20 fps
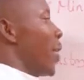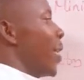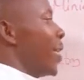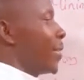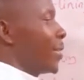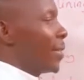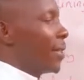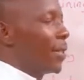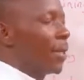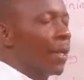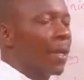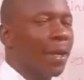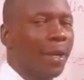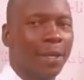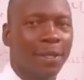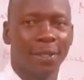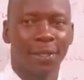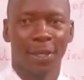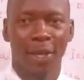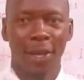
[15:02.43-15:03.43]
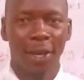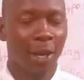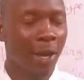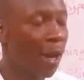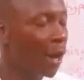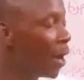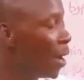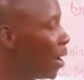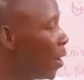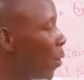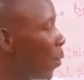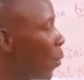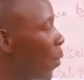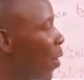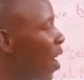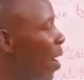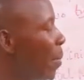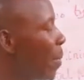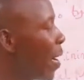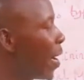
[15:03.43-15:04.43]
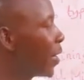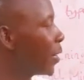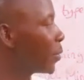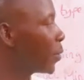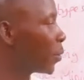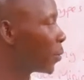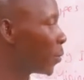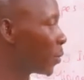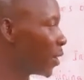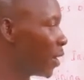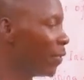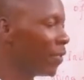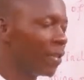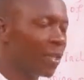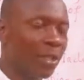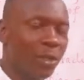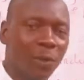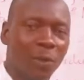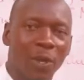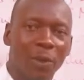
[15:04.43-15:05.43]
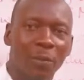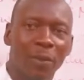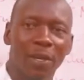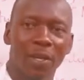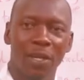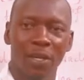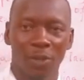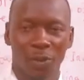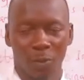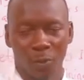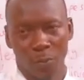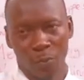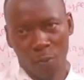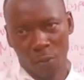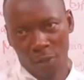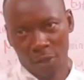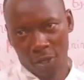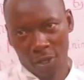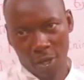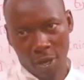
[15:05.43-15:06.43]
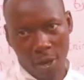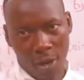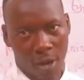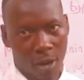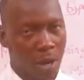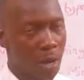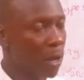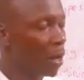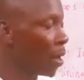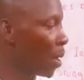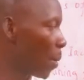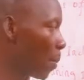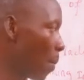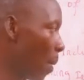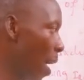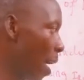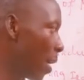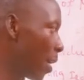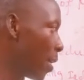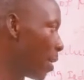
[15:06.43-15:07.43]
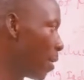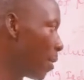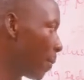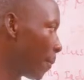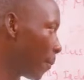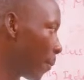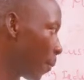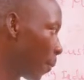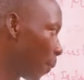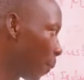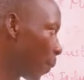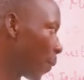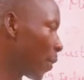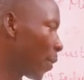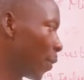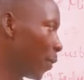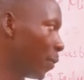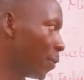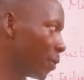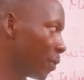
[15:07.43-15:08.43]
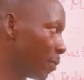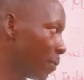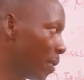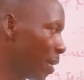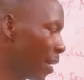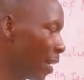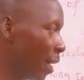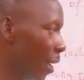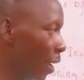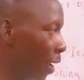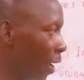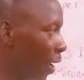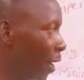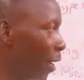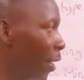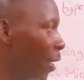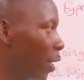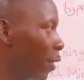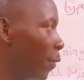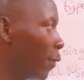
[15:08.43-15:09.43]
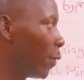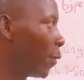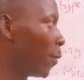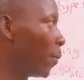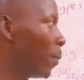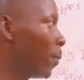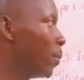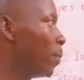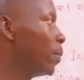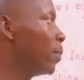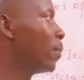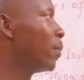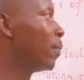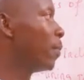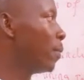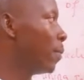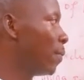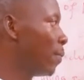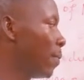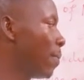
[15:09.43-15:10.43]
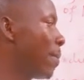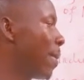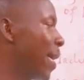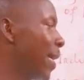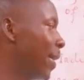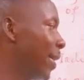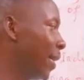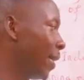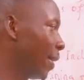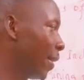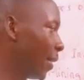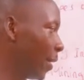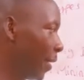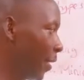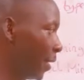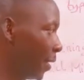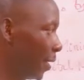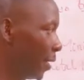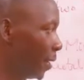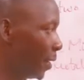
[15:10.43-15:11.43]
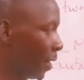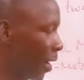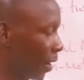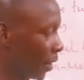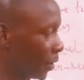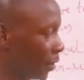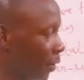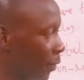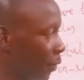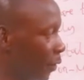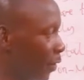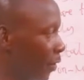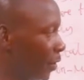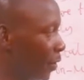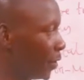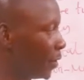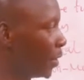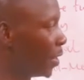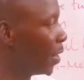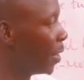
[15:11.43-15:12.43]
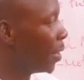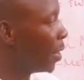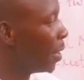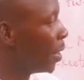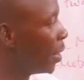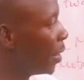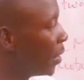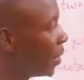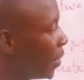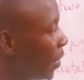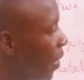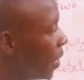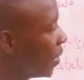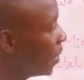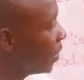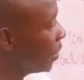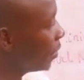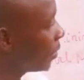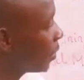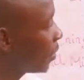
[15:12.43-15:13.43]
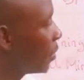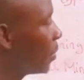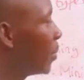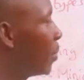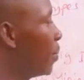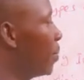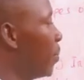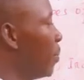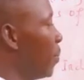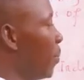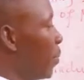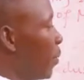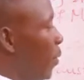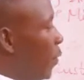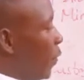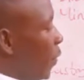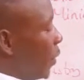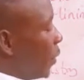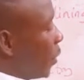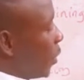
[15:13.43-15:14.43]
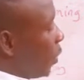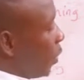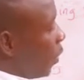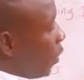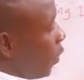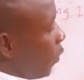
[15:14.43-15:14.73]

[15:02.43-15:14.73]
healthcare, whereby social services will be distributed by those money earning from mining activities. There is provision